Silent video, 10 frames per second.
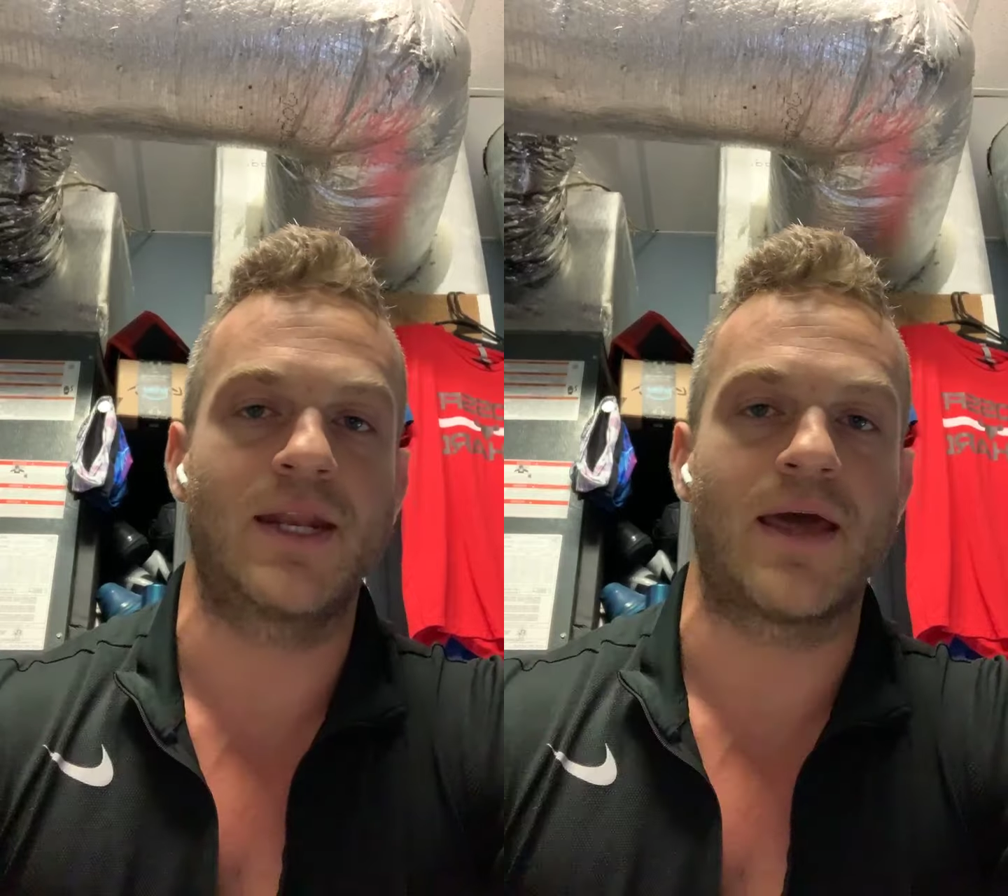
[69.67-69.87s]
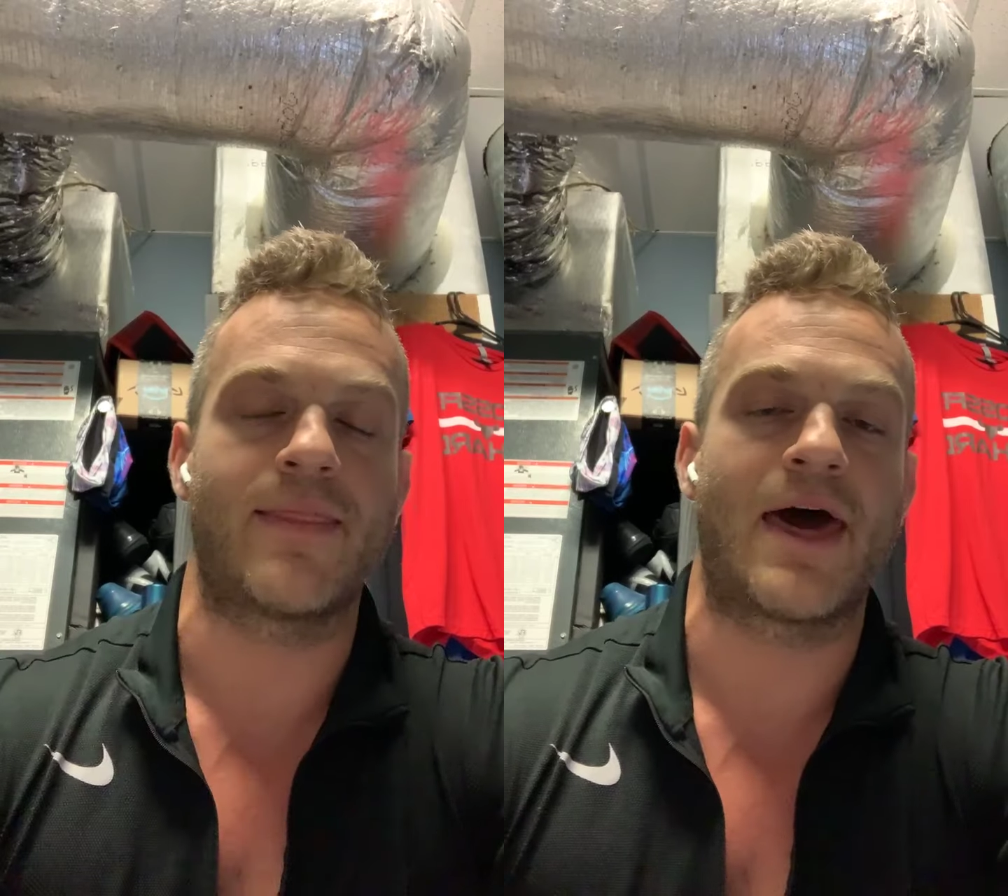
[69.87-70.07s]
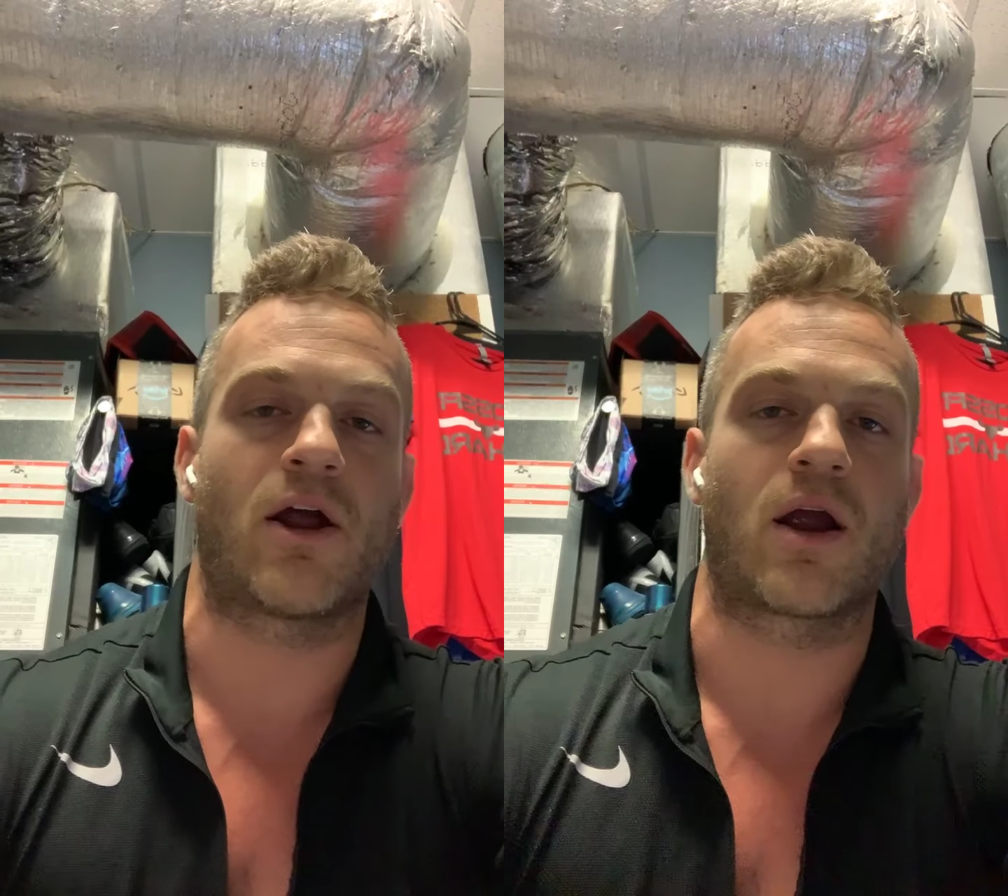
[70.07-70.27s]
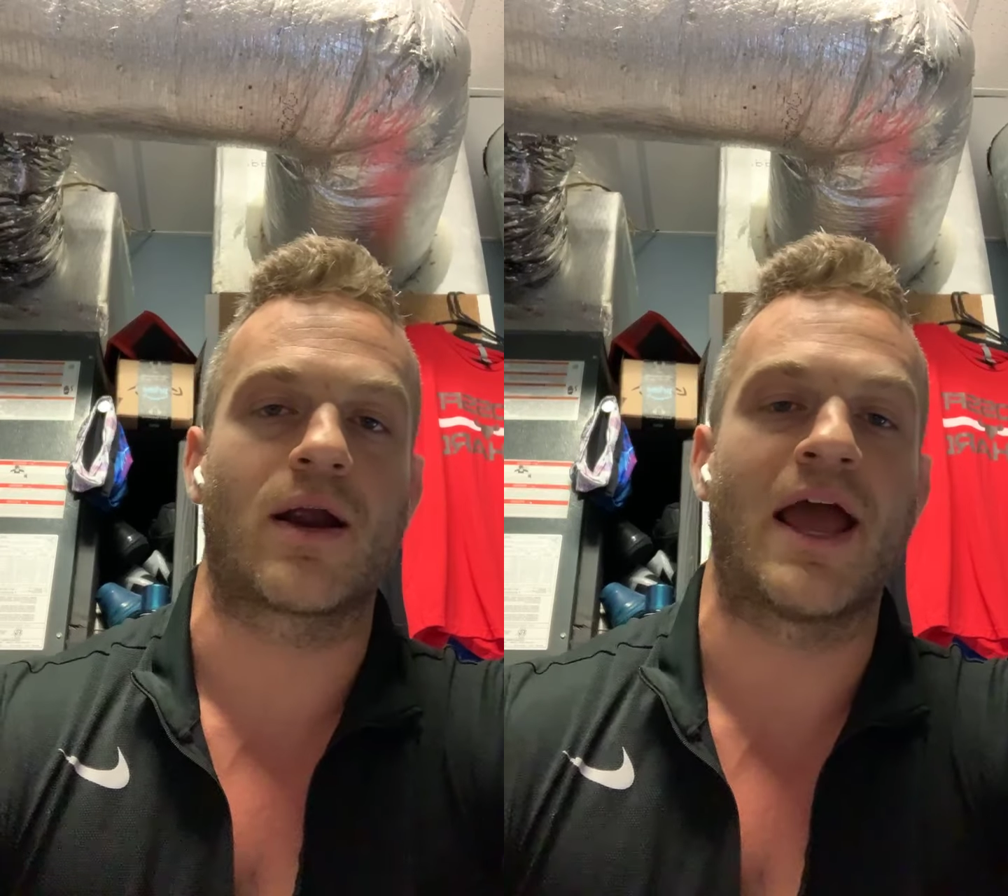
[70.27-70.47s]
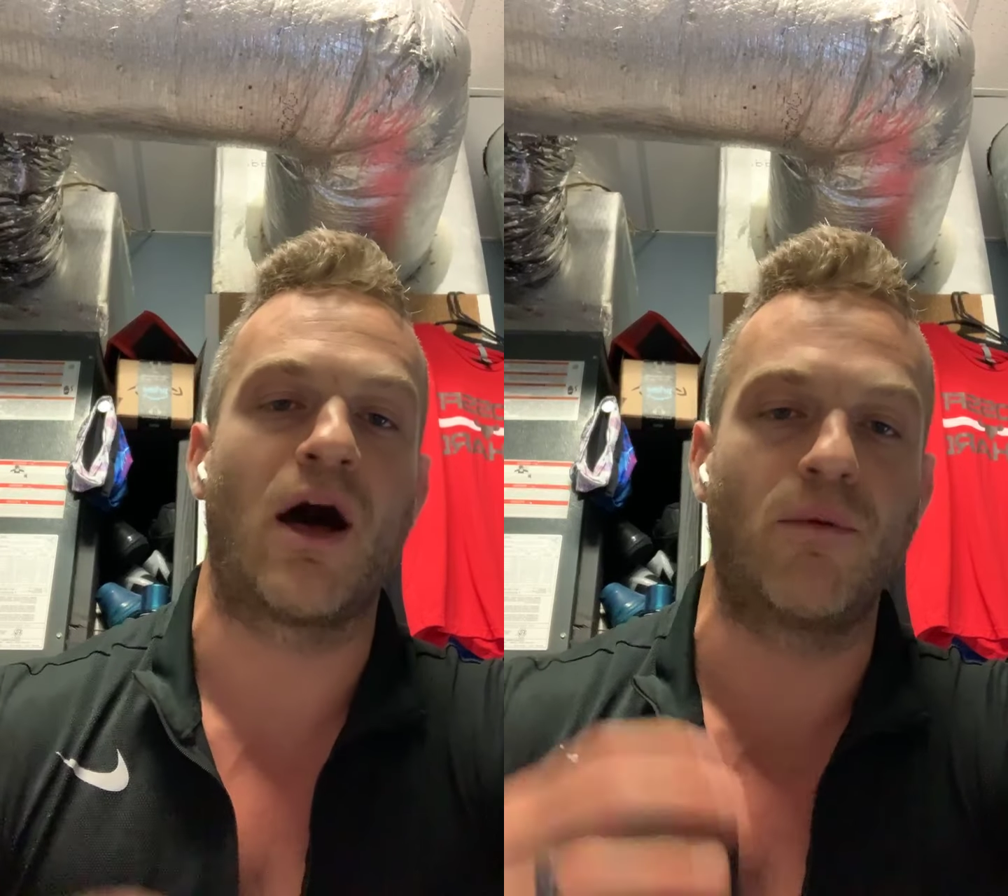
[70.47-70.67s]
and that are
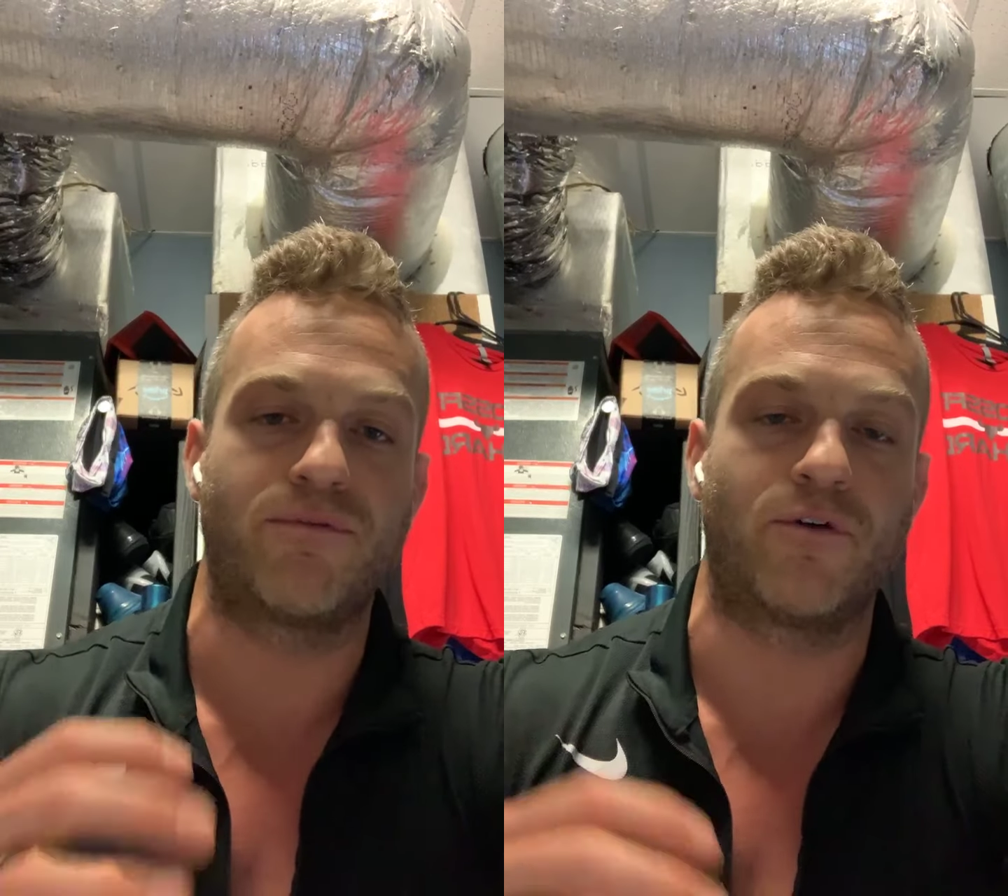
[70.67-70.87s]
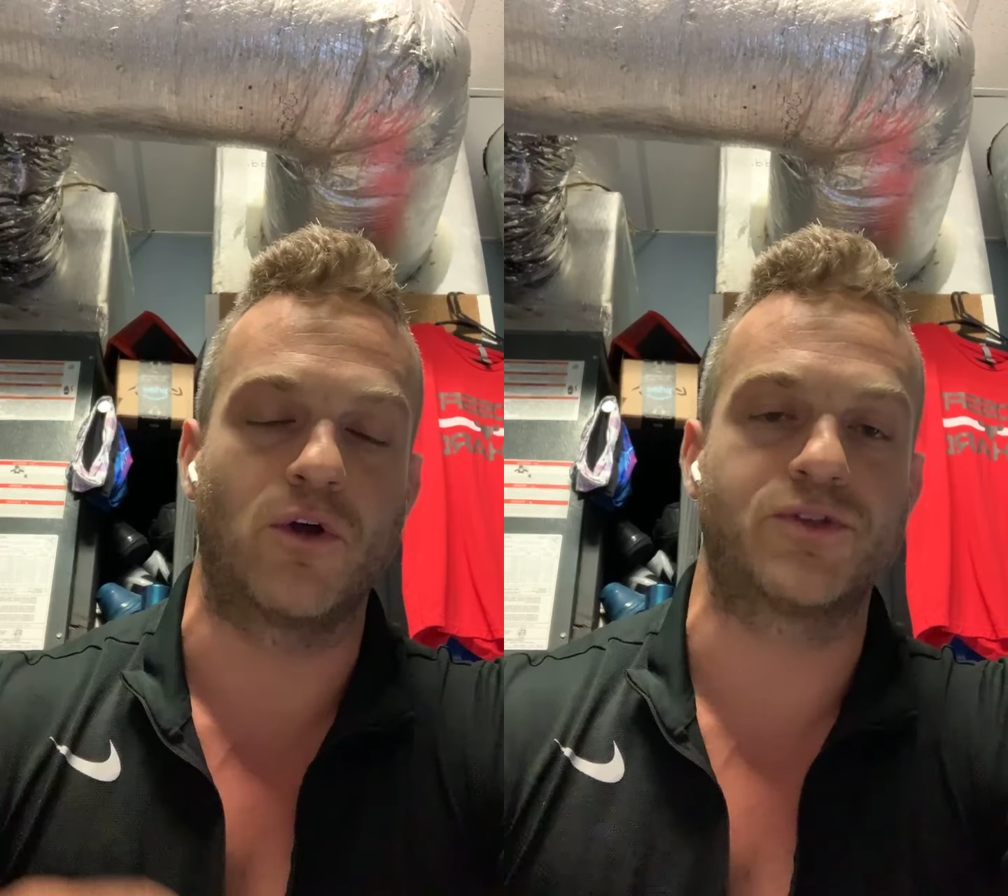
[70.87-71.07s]
helpful